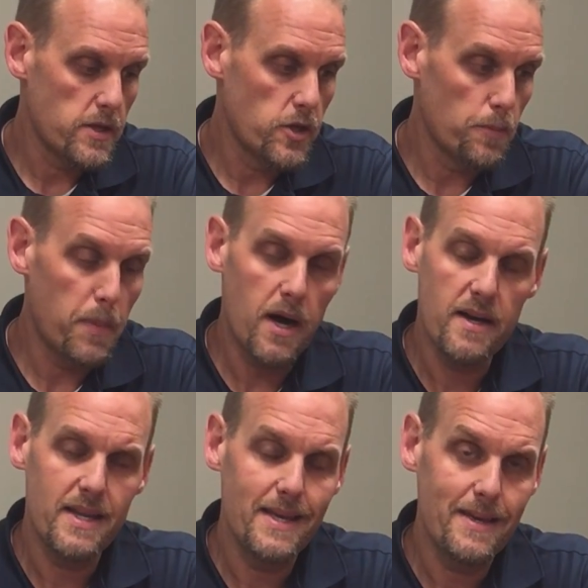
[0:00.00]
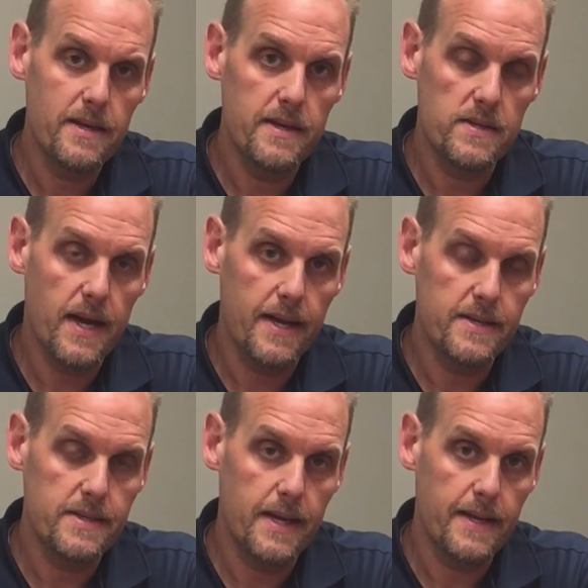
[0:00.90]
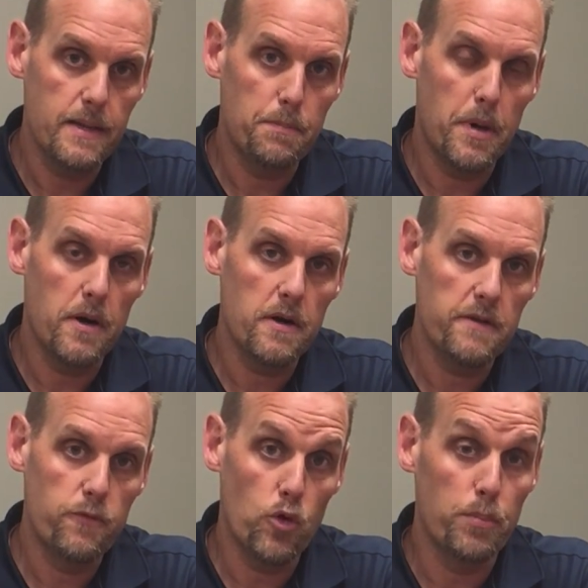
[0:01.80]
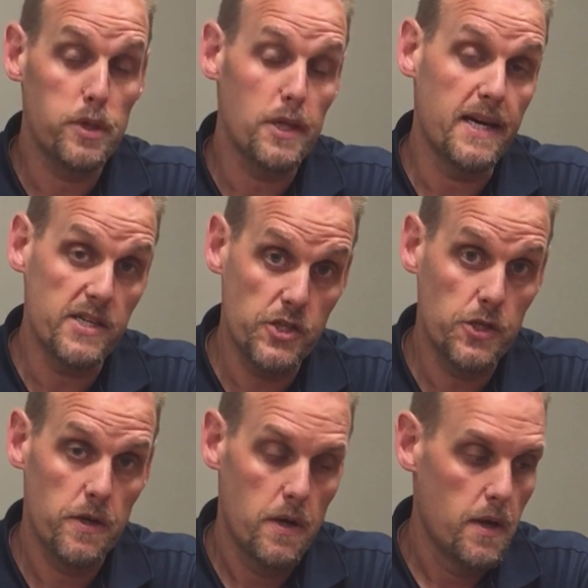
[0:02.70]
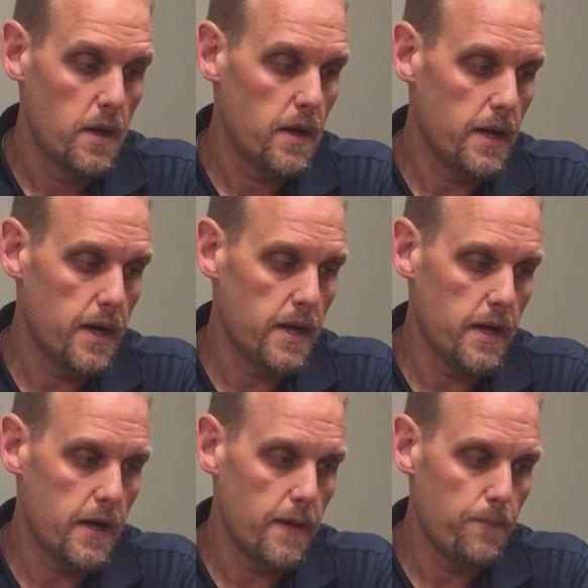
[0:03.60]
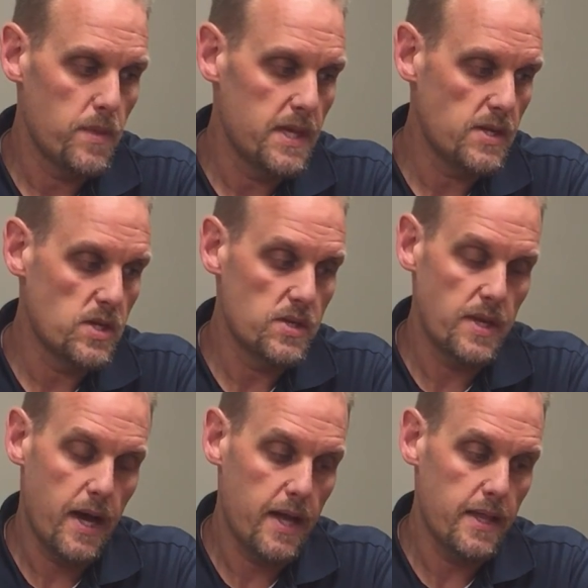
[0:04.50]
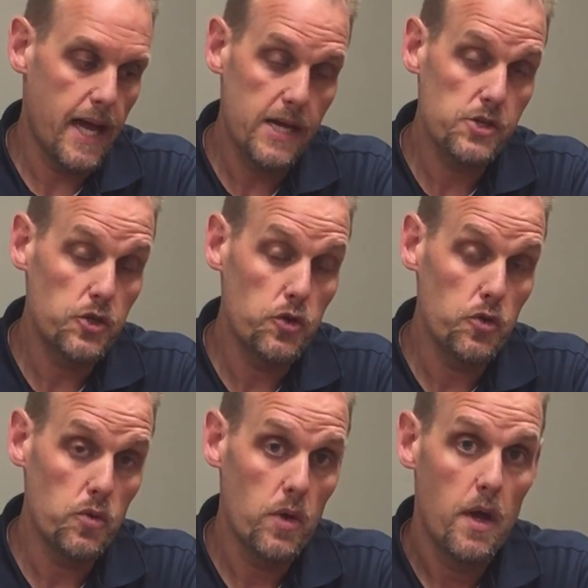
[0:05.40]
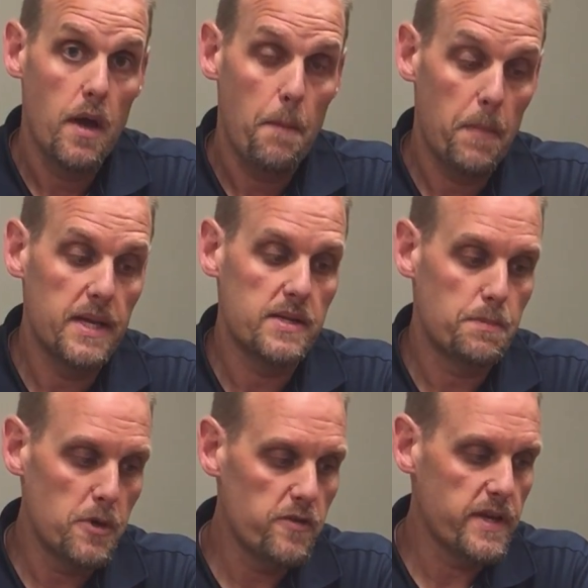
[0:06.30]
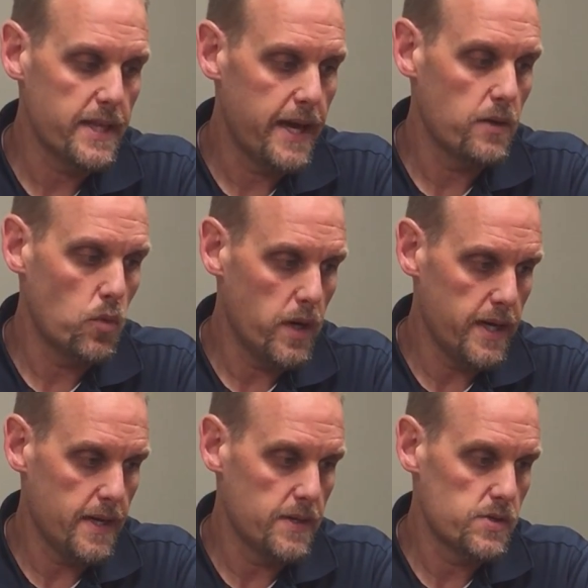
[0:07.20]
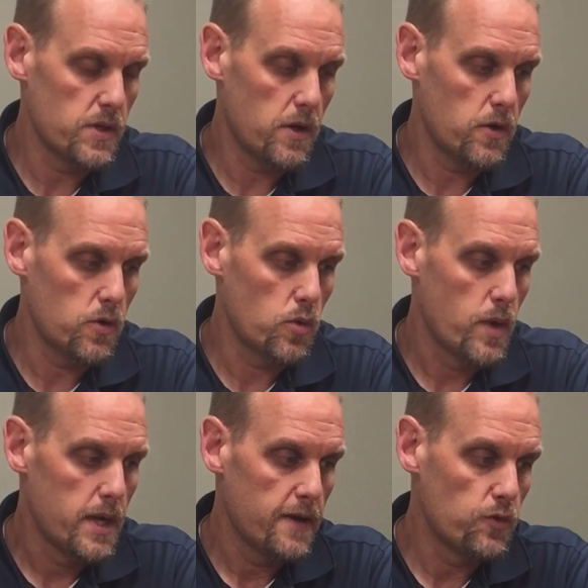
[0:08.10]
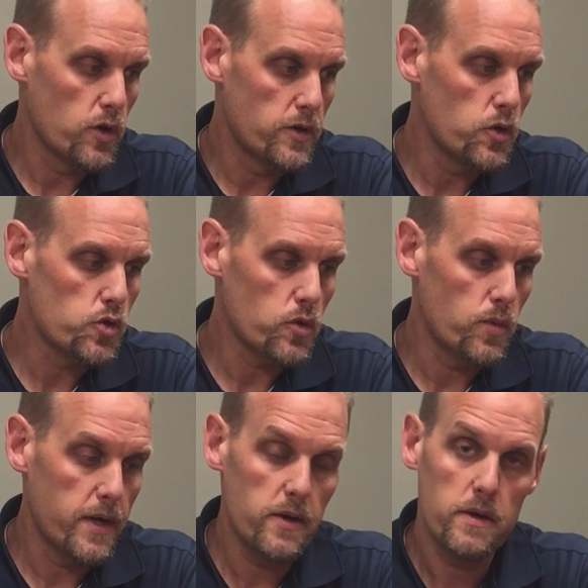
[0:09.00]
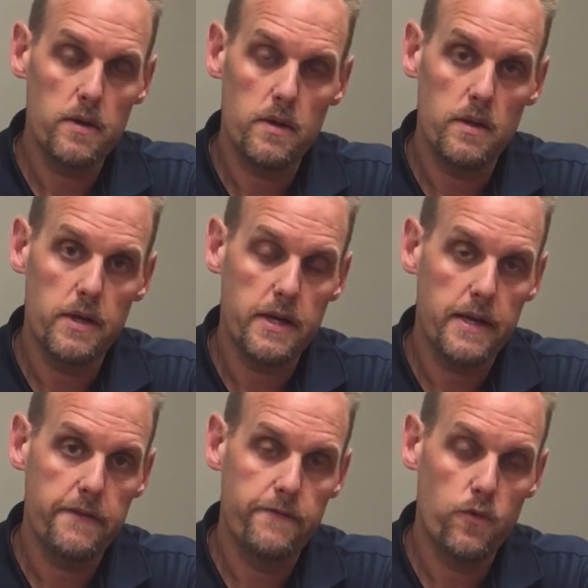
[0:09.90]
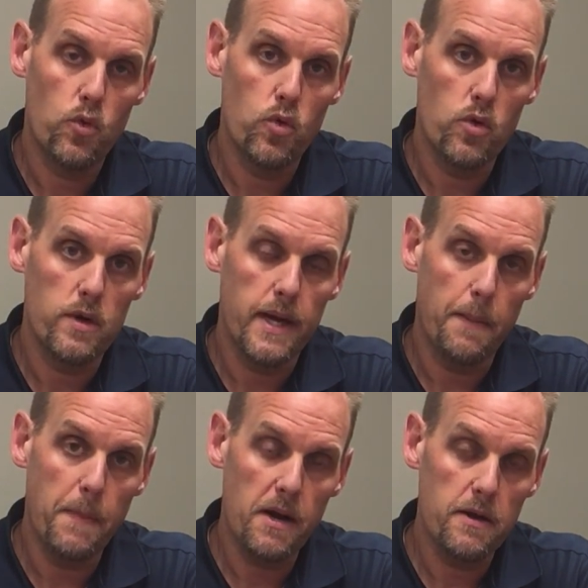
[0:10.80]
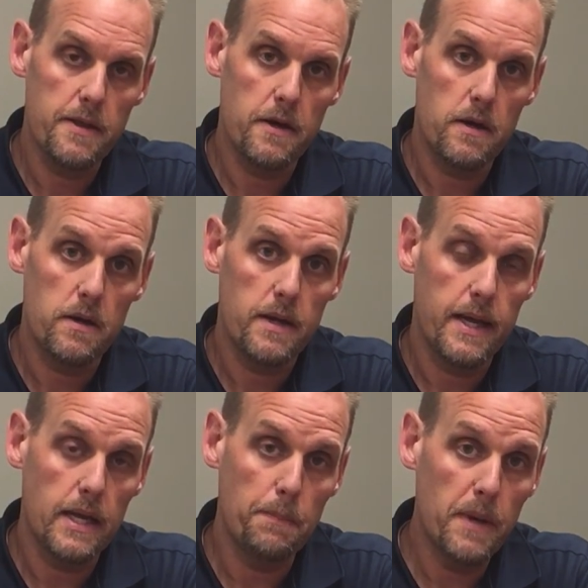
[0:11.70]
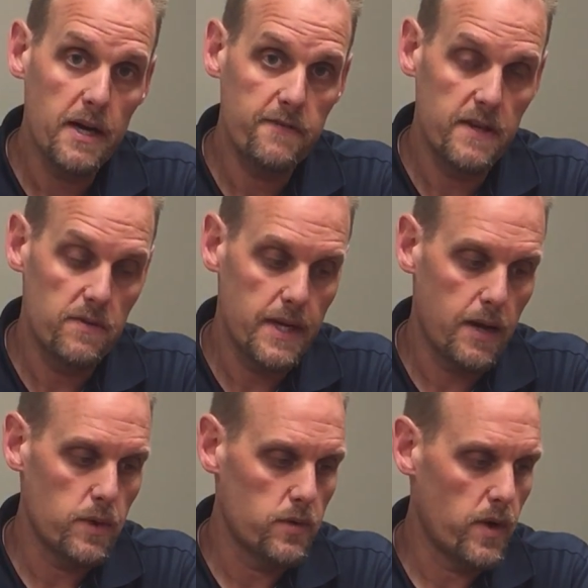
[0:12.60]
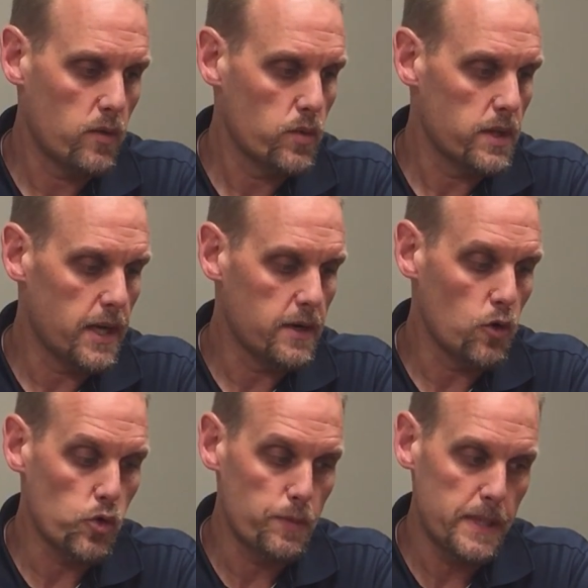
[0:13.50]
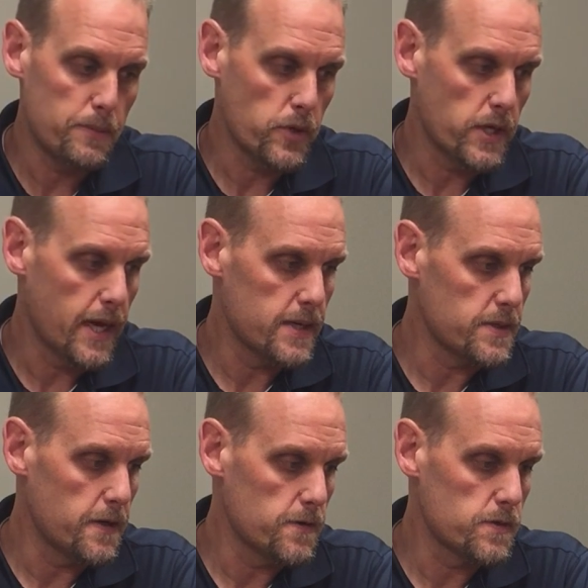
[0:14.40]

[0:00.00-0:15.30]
Your Bondi is kind of setting the bar for plush. This is not that shoe, but it's moving that way. So if you're a neutral runner looking for a marathon and above, even, I run around with a lot of ultra people, you guys know.